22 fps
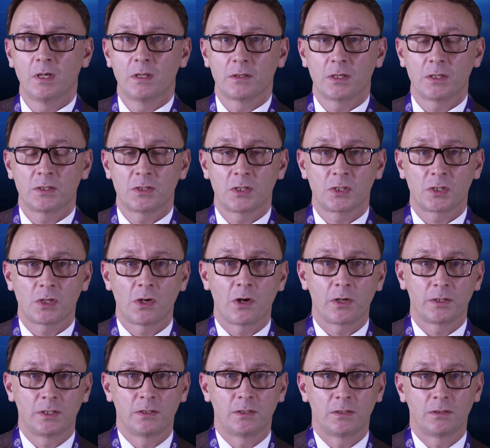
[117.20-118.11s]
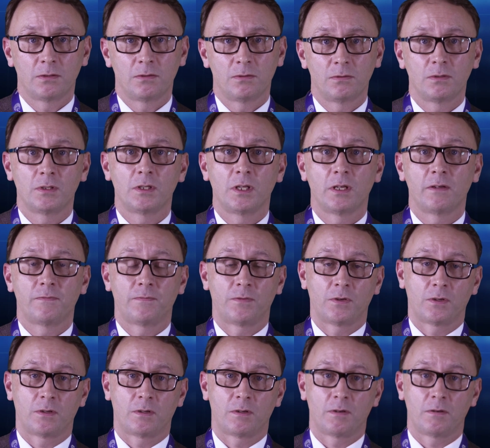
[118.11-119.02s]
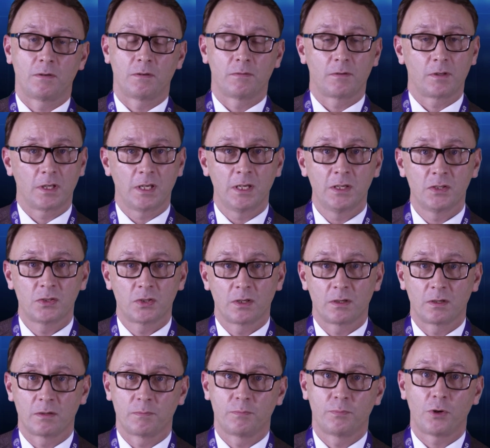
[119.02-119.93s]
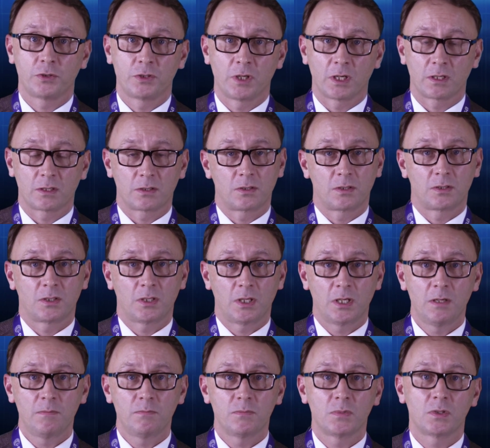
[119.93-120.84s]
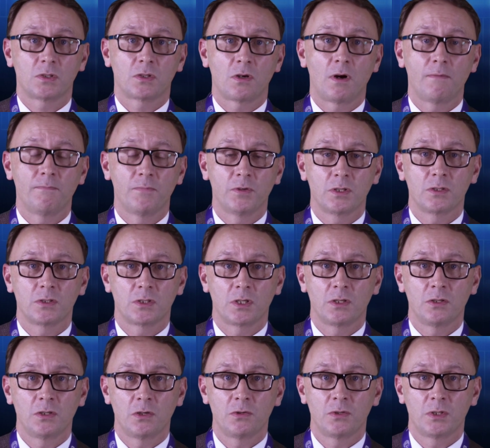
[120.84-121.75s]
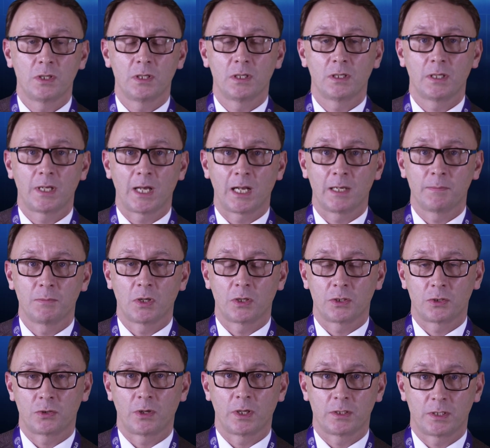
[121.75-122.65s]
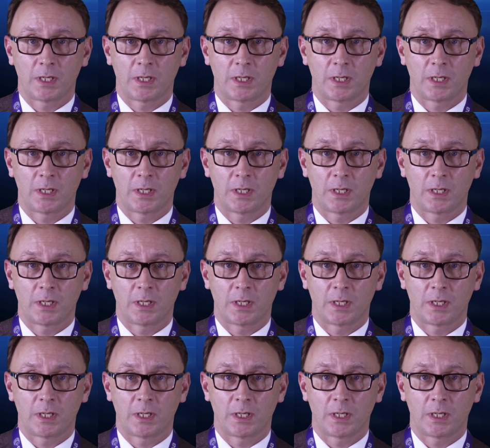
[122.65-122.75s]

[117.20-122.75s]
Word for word: this has started to give uh, ESA project teams confidence in using gallium nitride